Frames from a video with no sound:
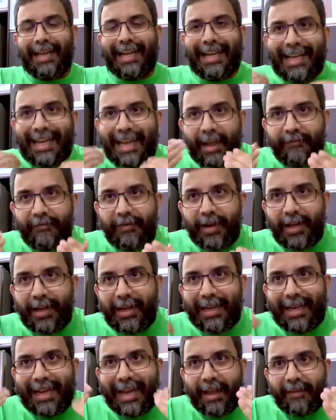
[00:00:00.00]

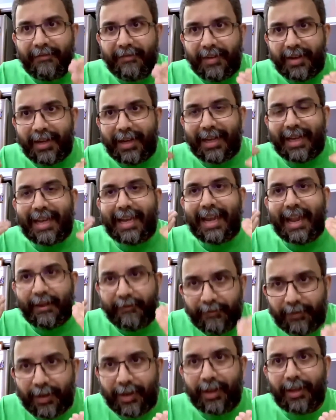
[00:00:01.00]
Never, never,
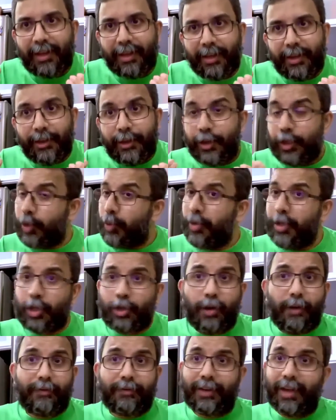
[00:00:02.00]
never switch
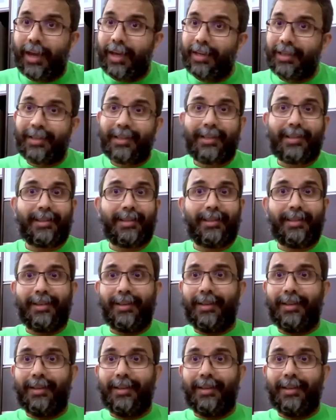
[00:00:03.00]
off, guys.